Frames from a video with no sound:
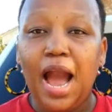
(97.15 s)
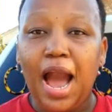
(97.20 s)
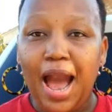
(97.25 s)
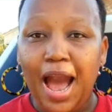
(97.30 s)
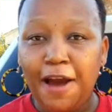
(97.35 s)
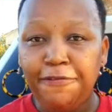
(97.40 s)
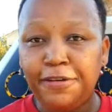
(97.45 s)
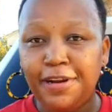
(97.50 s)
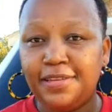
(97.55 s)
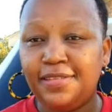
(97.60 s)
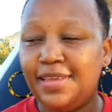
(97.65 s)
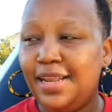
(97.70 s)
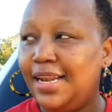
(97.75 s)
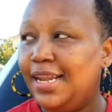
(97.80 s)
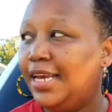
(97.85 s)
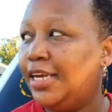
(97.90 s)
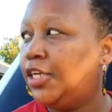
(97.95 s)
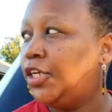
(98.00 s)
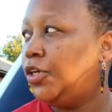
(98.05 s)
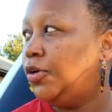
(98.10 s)
After
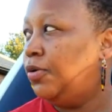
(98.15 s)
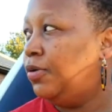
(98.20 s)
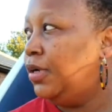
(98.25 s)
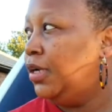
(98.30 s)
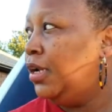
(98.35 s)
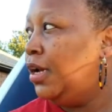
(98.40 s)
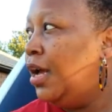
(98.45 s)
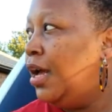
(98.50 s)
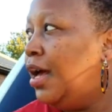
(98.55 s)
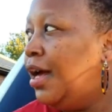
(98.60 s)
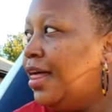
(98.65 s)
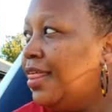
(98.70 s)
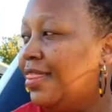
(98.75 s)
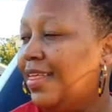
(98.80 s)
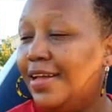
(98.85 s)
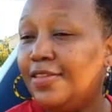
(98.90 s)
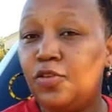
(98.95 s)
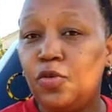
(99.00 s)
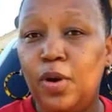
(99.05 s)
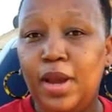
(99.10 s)
selection,
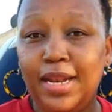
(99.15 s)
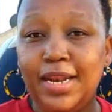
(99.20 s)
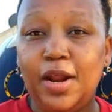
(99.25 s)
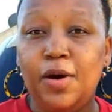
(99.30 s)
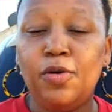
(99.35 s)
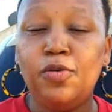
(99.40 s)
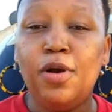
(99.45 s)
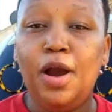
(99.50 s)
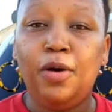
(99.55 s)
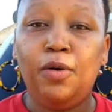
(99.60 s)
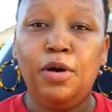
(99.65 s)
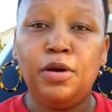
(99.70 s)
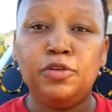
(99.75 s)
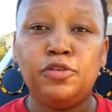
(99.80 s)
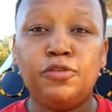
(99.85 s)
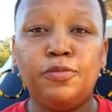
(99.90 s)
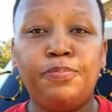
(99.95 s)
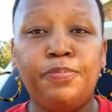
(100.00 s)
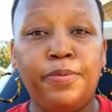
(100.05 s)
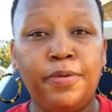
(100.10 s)
that's when now you are going
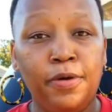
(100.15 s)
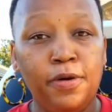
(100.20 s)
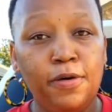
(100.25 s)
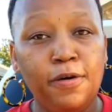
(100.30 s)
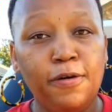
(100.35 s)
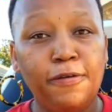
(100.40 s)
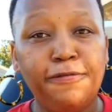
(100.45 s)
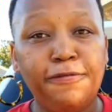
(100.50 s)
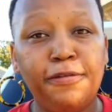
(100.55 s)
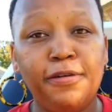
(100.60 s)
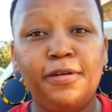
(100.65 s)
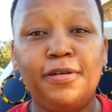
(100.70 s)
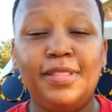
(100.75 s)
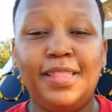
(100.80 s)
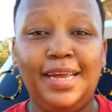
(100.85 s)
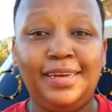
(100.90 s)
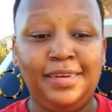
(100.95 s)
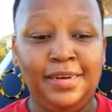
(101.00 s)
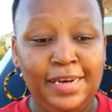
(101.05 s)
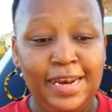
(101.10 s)
to prove
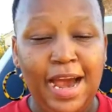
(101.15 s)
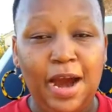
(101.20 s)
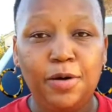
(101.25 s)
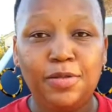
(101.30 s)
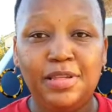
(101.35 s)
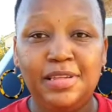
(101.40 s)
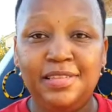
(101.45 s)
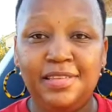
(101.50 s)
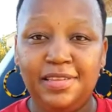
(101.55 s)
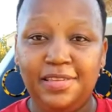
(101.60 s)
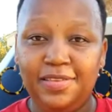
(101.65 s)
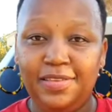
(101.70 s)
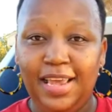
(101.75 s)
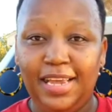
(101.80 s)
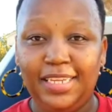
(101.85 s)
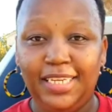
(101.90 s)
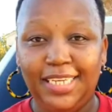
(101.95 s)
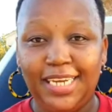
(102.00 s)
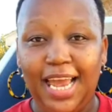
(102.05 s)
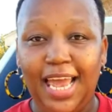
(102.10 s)
that now this is
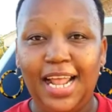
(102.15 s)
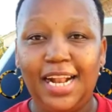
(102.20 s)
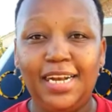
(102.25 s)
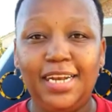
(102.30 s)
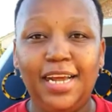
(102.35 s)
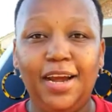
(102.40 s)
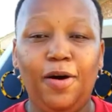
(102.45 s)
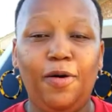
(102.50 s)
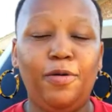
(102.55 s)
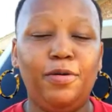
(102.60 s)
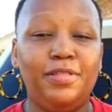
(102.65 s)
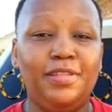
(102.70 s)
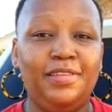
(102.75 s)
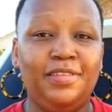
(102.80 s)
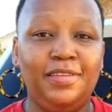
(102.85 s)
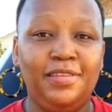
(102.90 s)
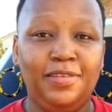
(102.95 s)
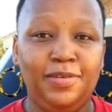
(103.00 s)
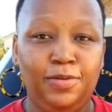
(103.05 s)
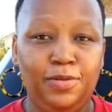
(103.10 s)
your child or
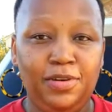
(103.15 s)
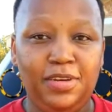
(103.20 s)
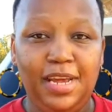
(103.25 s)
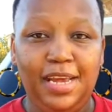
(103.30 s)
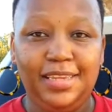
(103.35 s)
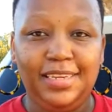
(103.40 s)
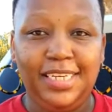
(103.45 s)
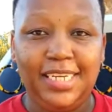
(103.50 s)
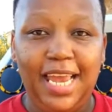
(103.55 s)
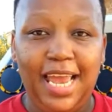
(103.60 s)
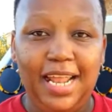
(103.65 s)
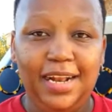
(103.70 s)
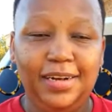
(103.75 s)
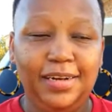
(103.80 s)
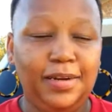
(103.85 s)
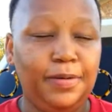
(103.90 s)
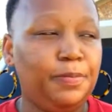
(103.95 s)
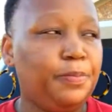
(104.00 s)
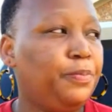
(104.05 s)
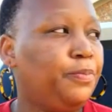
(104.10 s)
this is not your child.